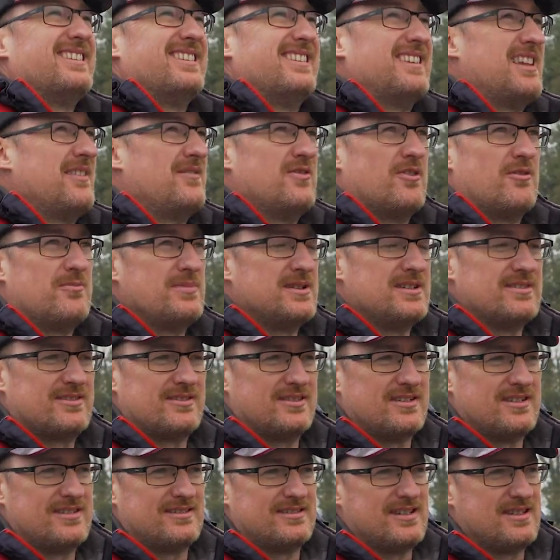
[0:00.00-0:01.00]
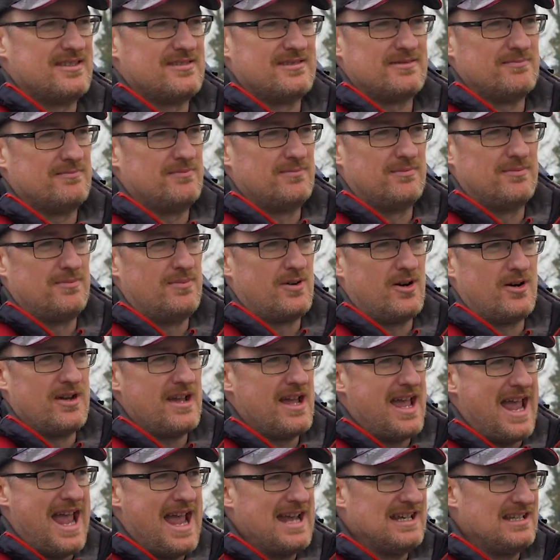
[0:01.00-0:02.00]
they've not been as good as this by
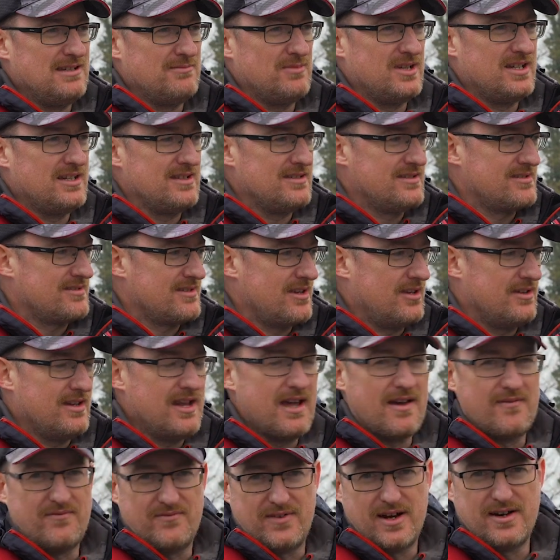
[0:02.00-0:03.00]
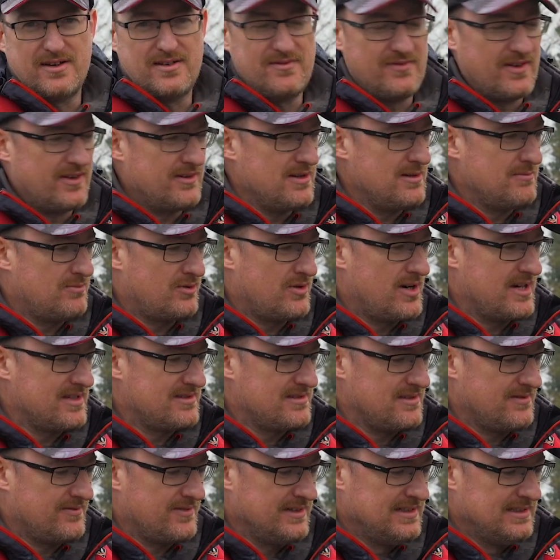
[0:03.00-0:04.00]
any means. So yeah, very, very
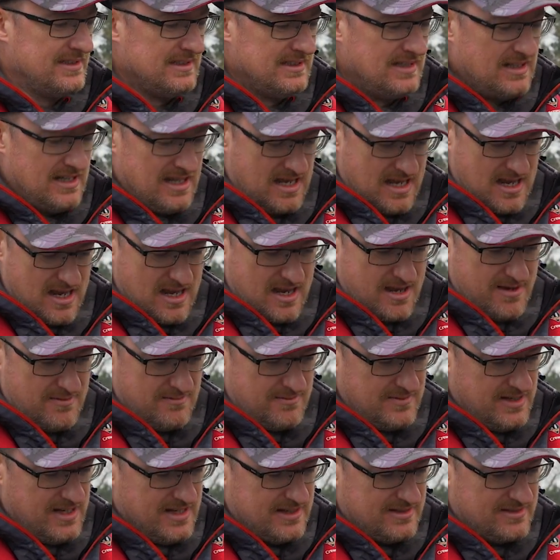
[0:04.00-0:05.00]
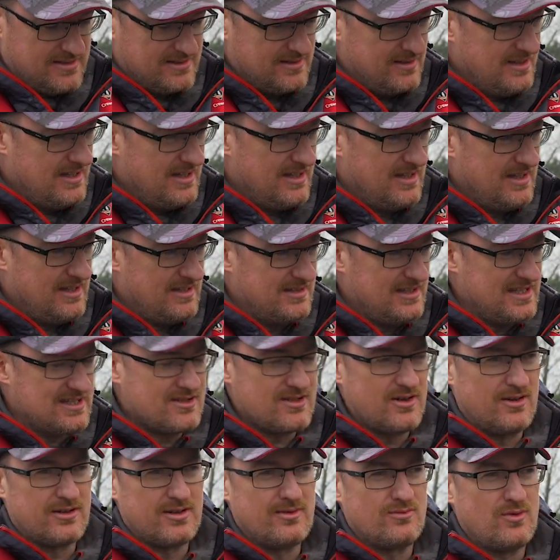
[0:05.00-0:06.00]
impressive. This
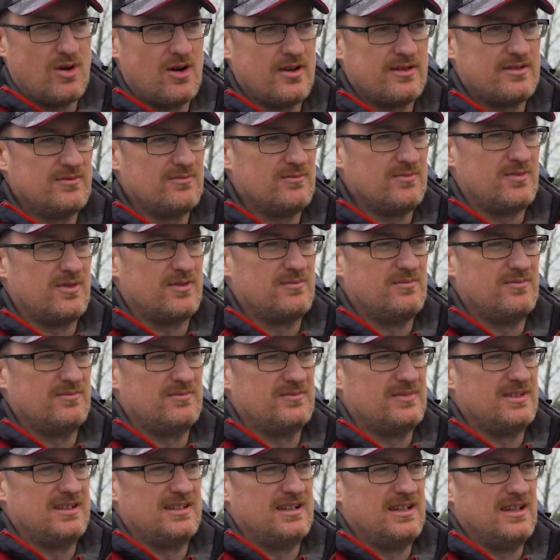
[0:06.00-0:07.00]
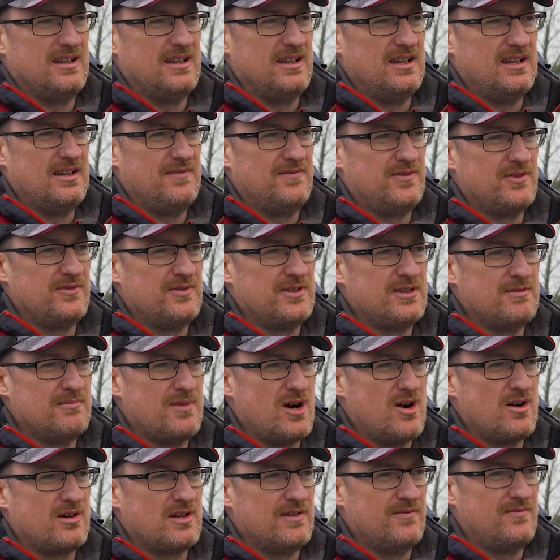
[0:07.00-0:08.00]
kind of rod, if you're in the
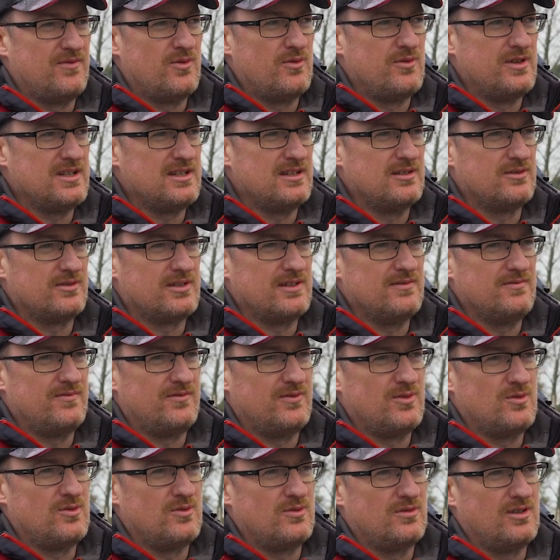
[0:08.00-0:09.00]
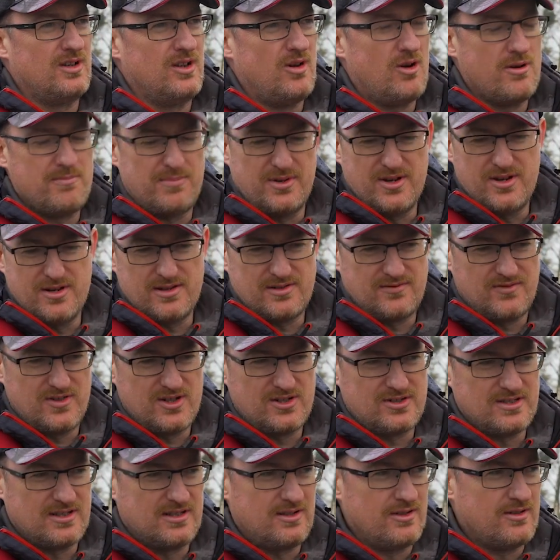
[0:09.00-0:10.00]
market for it, you're looking for light perch
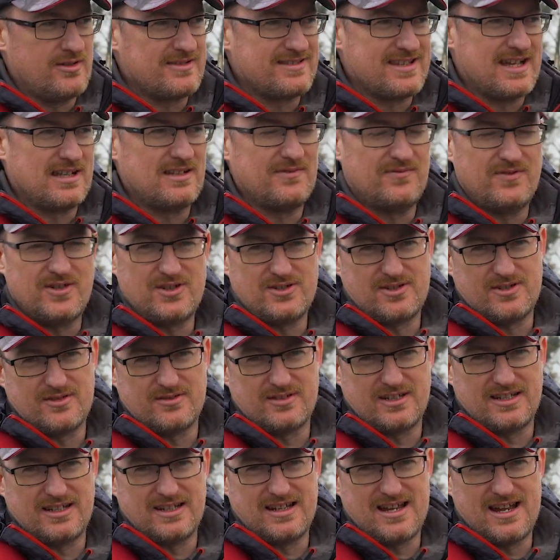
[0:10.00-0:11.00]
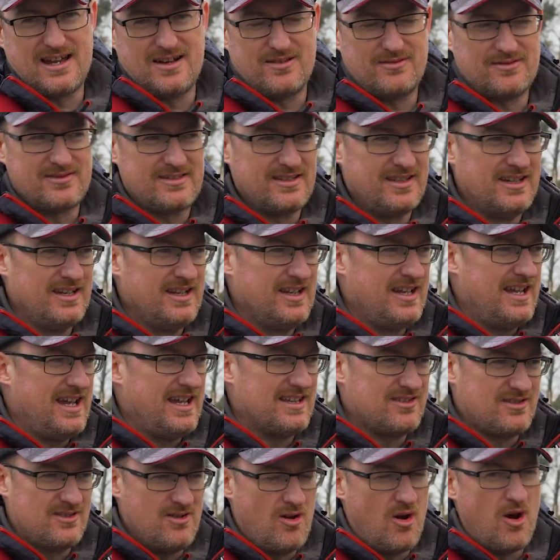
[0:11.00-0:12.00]
fishing, like Zander fishing on the canals.
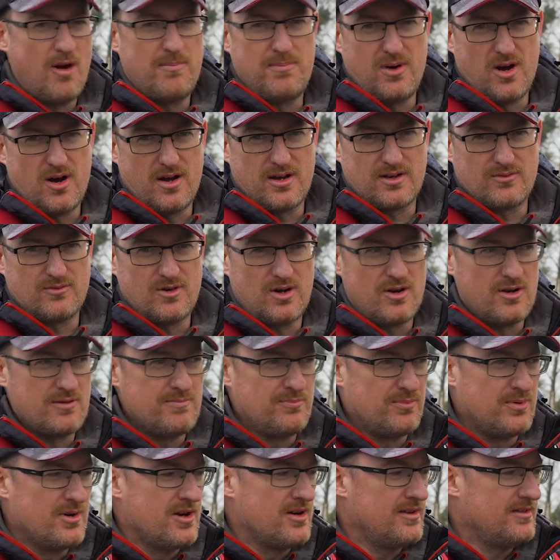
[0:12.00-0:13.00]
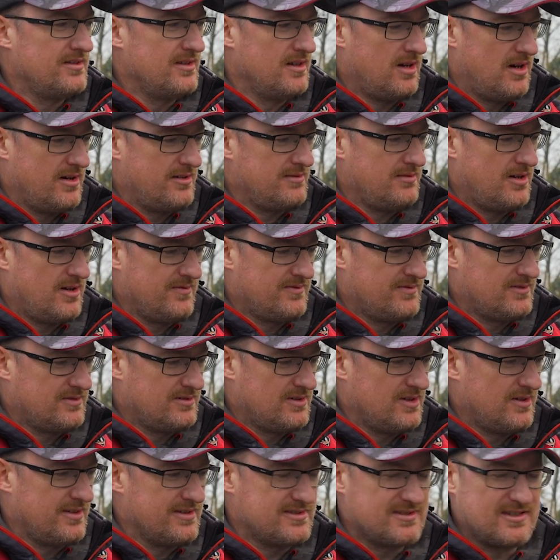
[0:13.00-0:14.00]
It's not a pike rod, but I've
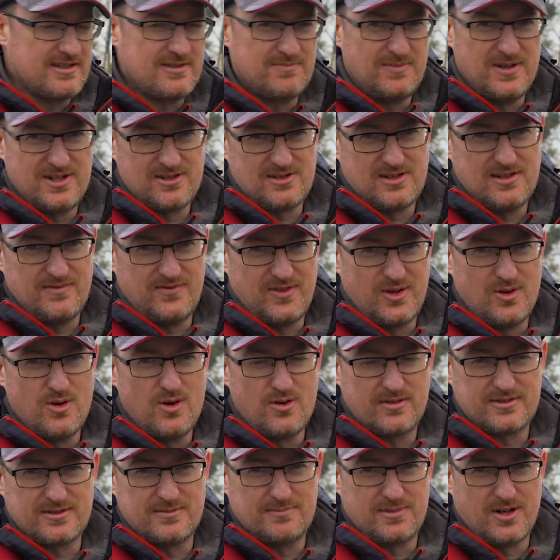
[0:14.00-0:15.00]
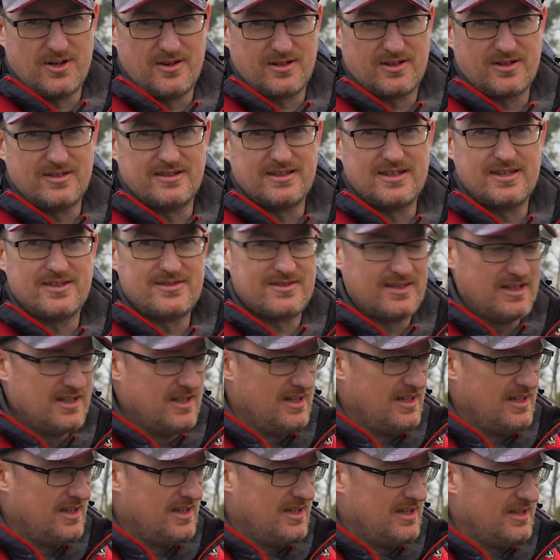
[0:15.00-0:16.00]
got a suspicion if you hooked a pike on this,
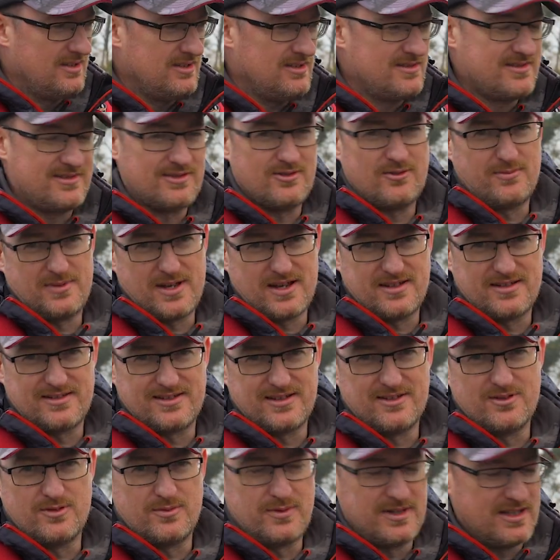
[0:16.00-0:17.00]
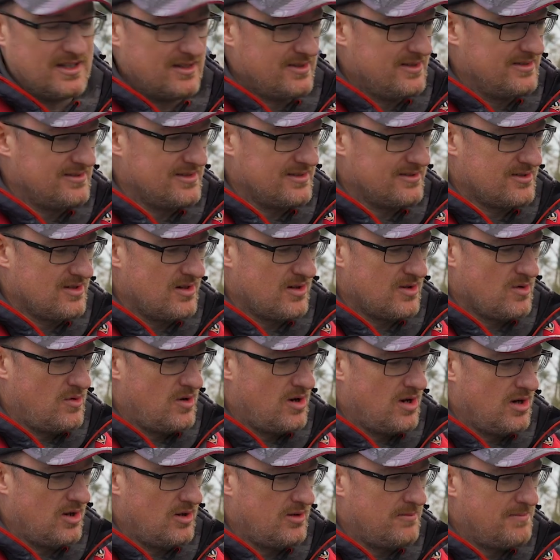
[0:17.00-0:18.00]
you'd still be able to deal with it, because it's got
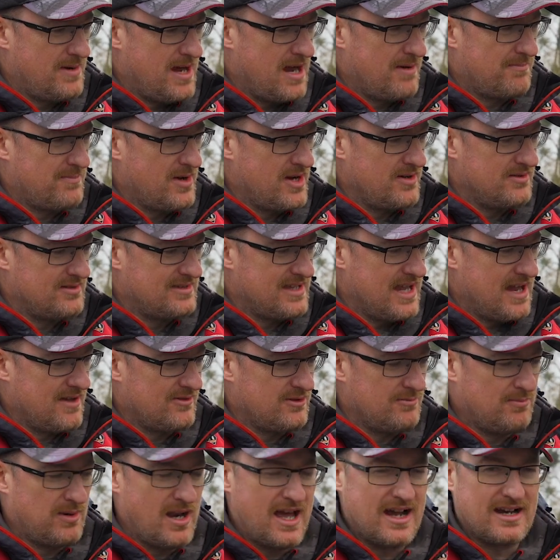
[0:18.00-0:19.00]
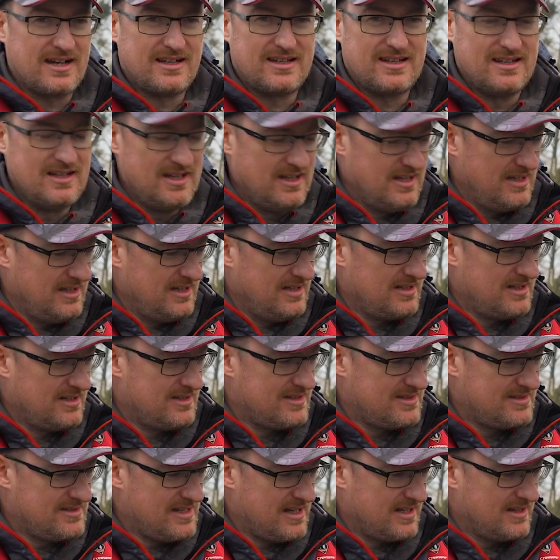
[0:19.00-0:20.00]
quite a lot of backbone down the blank. You know,
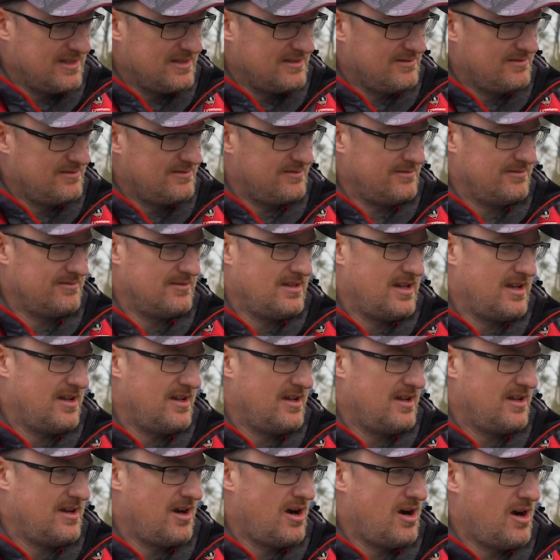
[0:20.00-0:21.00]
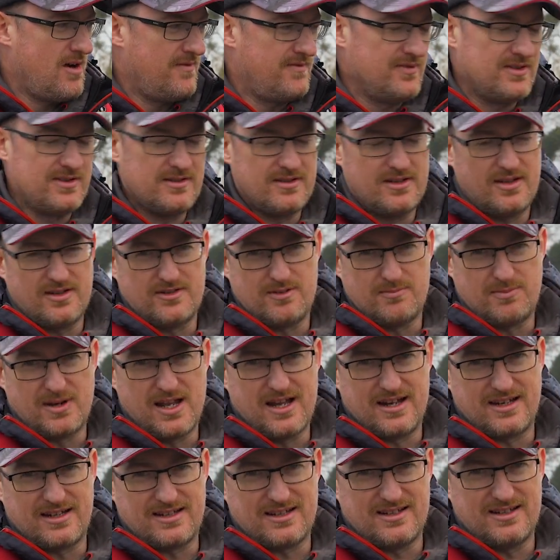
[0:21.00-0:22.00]
the second half of the
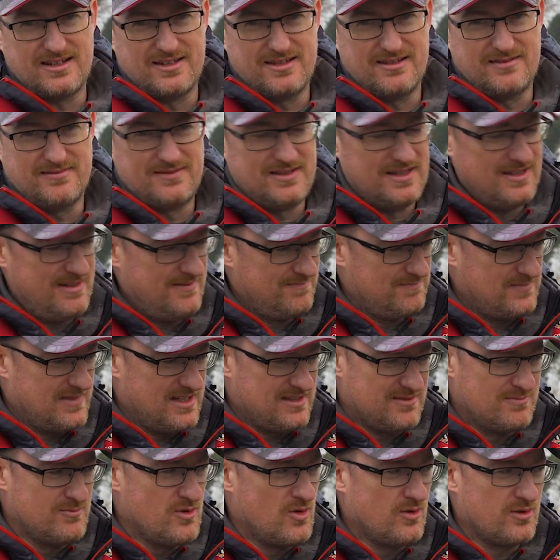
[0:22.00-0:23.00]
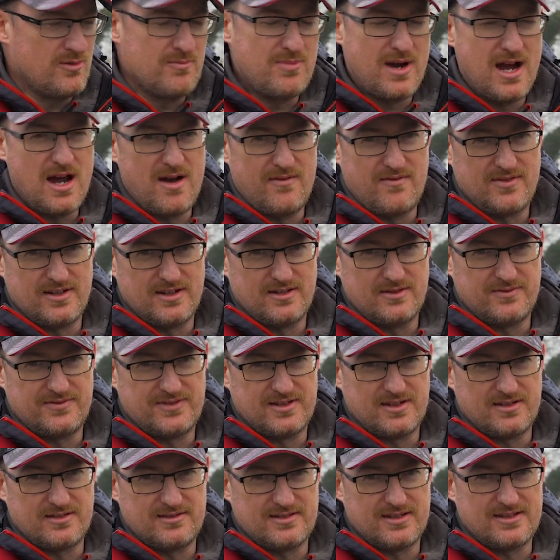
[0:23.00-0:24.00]
blank is more than powerful enough
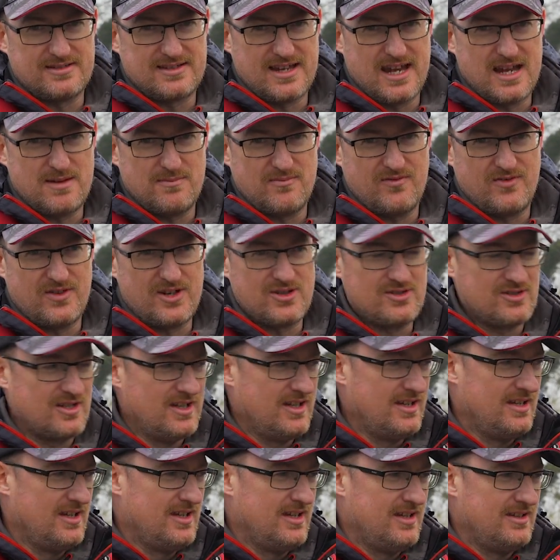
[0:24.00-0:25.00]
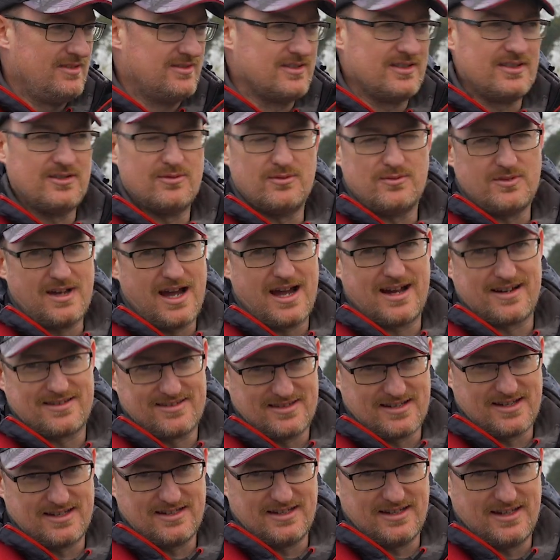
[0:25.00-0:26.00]
to tame fish that you
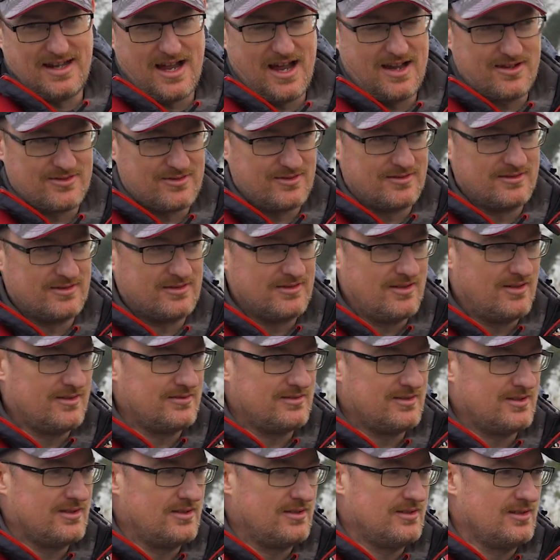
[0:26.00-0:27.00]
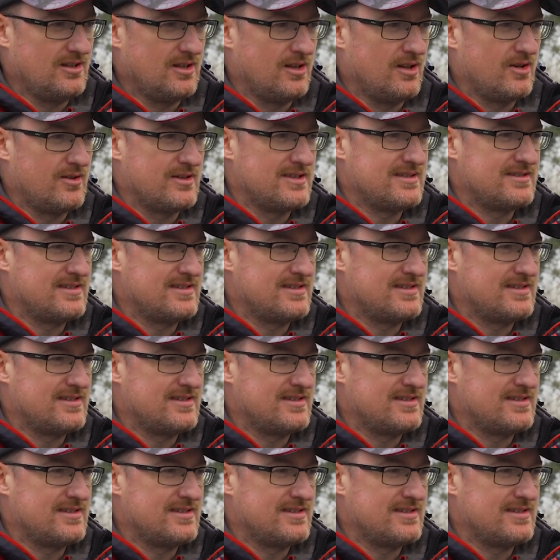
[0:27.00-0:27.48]
accidentally catch on your light